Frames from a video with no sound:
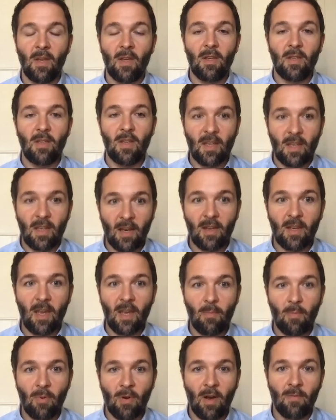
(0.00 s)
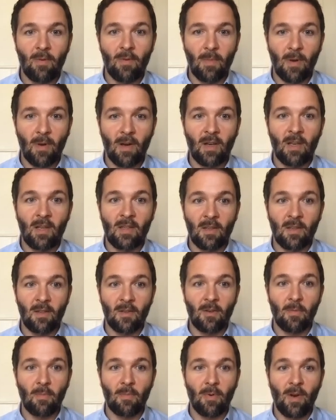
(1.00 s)
You can get private markets at a
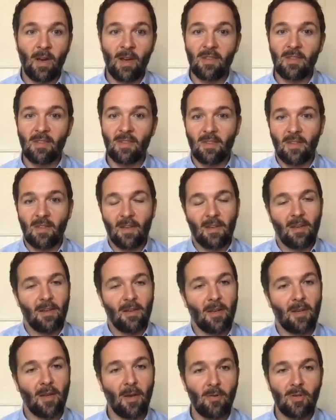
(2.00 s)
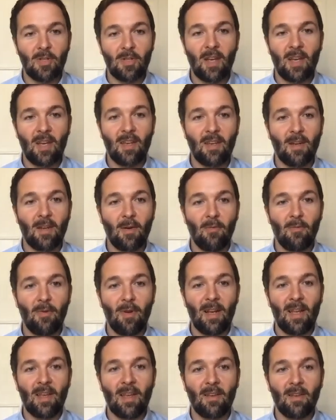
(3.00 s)
good price. You can negotiate,
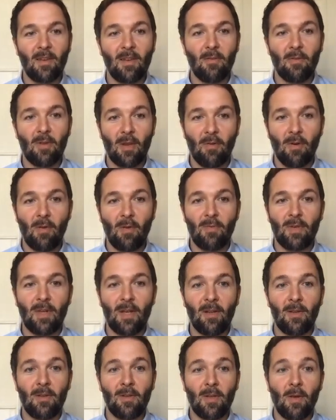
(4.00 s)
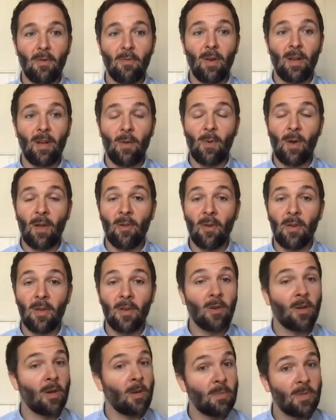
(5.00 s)
your own deal and do it really well, or you
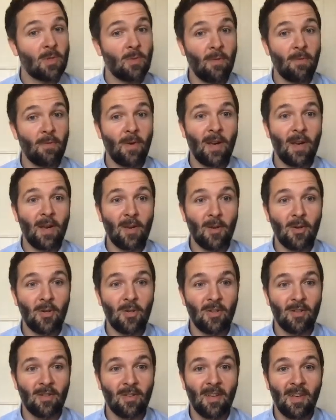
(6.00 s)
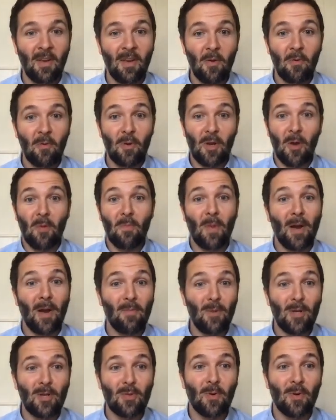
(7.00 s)
can come to it by a cushion. We don't mind
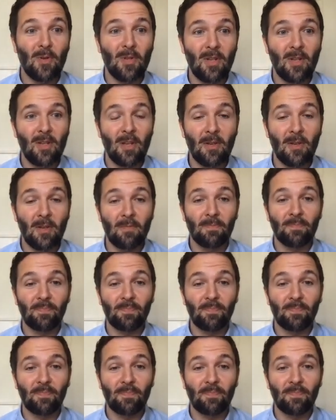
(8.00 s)
which one you do.